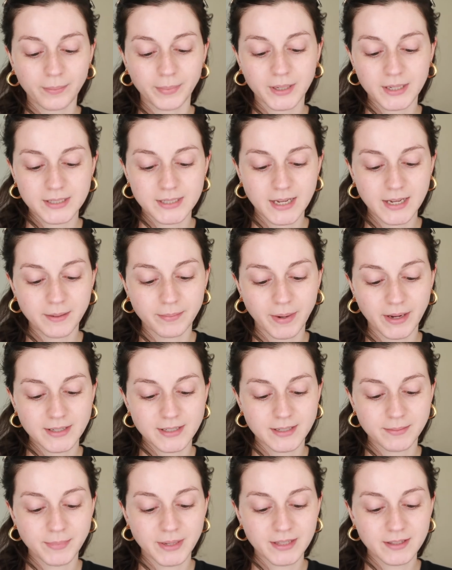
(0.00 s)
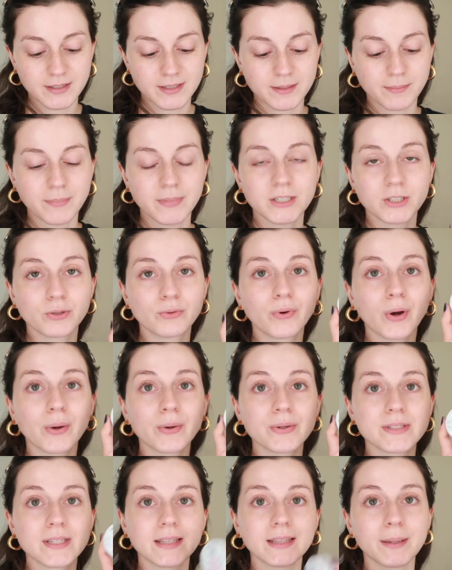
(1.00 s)
I'm gonna take my Smith's Minted
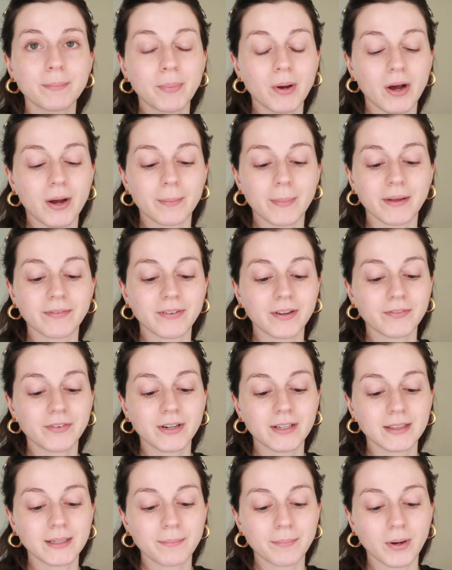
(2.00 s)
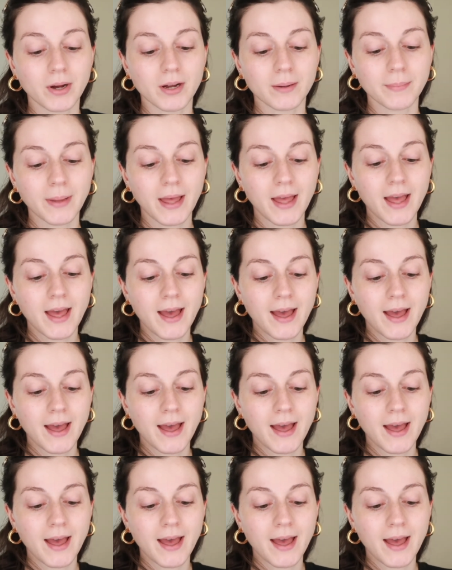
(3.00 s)
Rose Lip Balm, my favorite lip balm